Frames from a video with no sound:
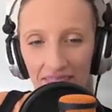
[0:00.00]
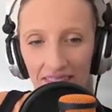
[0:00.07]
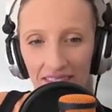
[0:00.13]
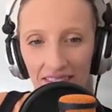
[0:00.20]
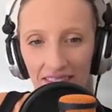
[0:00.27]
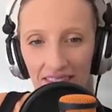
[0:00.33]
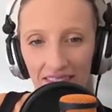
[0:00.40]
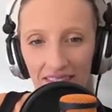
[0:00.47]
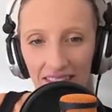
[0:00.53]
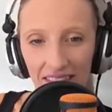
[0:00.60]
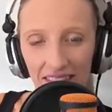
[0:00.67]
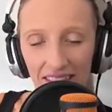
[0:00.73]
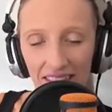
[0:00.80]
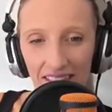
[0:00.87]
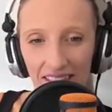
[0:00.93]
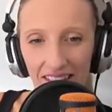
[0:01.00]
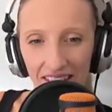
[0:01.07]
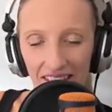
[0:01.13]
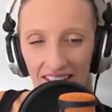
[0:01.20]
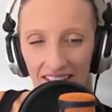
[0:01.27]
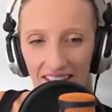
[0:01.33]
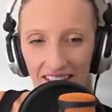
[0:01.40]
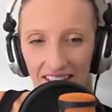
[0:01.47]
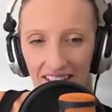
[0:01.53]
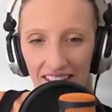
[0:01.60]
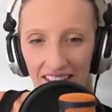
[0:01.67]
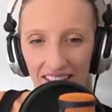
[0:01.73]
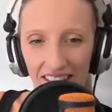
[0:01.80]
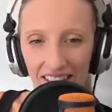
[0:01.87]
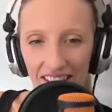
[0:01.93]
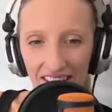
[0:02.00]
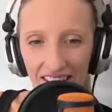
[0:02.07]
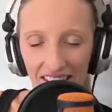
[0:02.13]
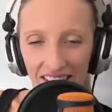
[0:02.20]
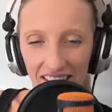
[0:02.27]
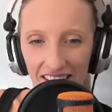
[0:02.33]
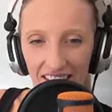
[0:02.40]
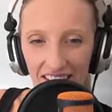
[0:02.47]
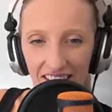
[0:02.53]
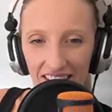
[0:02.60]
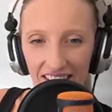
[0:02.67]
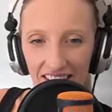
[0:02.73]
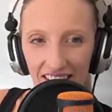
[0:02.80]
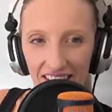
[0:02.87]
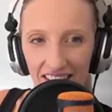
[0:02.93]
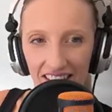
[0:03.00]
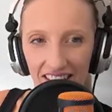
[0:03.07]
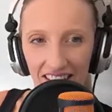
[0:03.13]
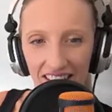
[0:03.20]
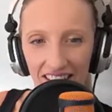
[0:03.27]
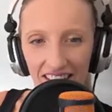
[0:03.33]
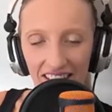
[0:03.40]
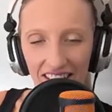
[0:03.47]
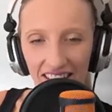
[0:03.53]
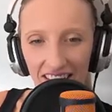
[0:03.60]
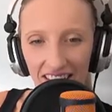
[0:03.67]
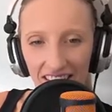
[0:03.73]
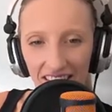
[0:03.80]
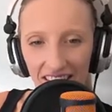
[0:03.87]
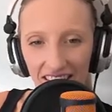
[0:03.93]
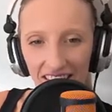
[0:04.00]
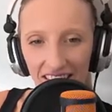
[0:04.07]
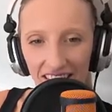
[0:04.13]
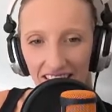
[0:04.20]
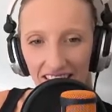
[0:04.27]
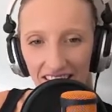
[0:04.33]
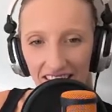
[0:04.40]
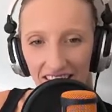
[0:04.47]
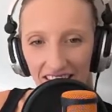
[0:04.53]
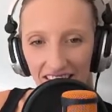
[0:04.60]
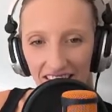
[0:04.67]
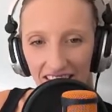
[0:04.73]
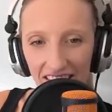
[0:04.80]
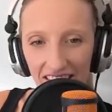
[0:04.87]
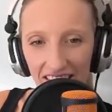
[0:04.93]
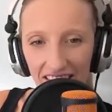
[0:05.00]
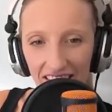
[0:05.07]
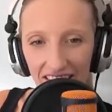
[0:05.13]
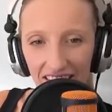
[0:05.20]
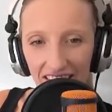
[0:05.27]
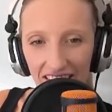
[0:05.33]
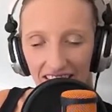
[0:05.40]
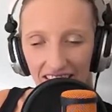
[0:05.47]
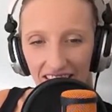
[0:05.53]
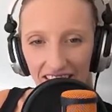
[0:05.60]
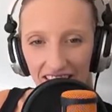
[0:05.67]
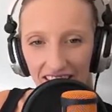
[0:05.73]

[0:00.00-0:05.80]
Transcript: [no speech]